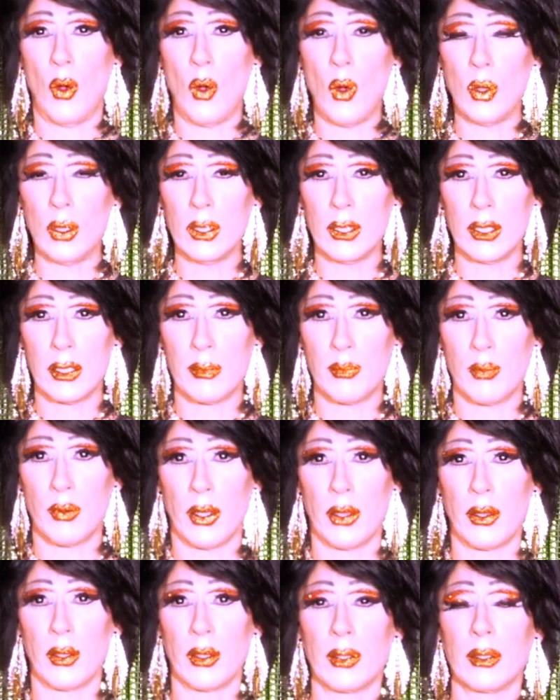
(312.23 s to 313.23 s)
oldest
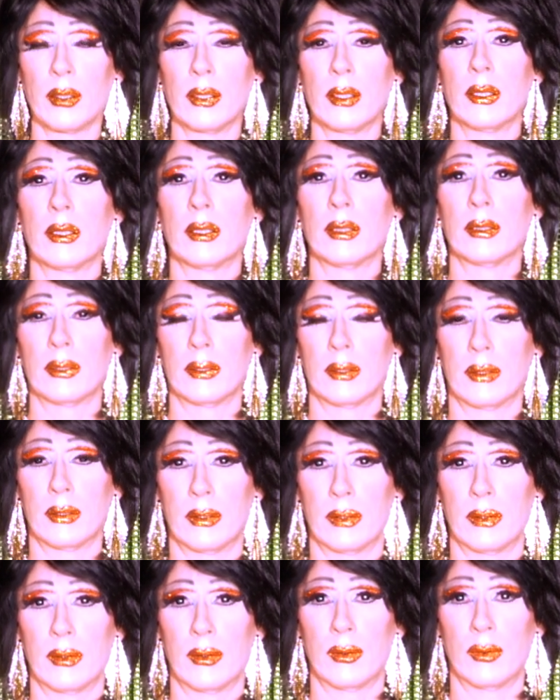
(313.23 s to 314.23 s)
brother,
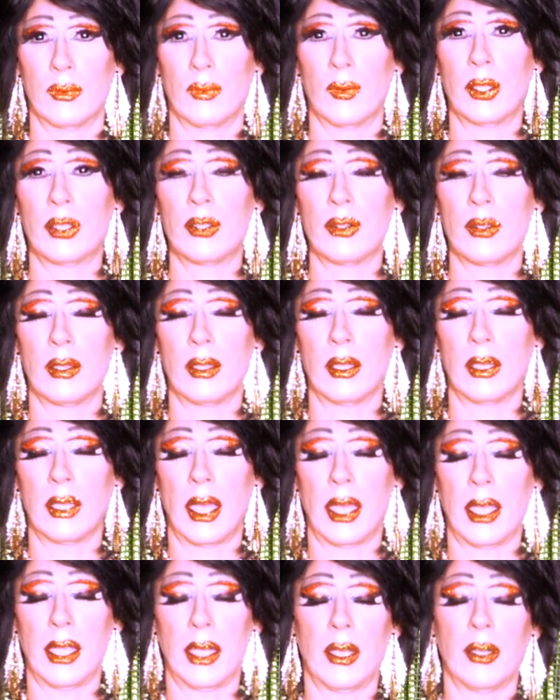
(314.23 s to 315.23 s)
Richard the
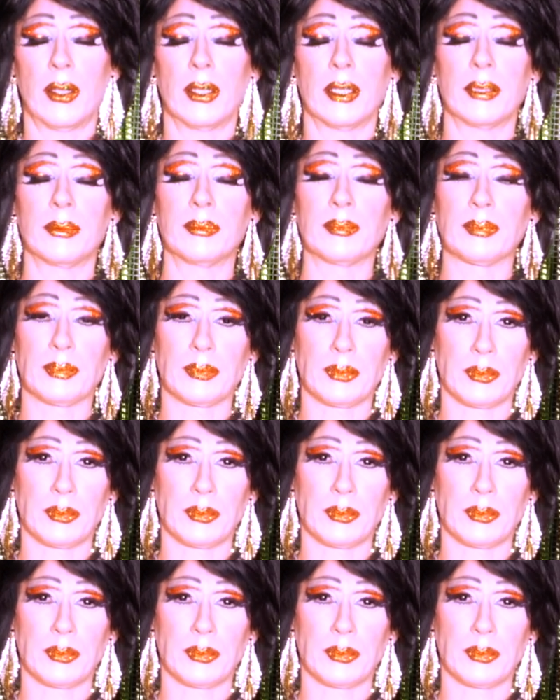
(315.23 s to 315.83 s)
Lionhearted.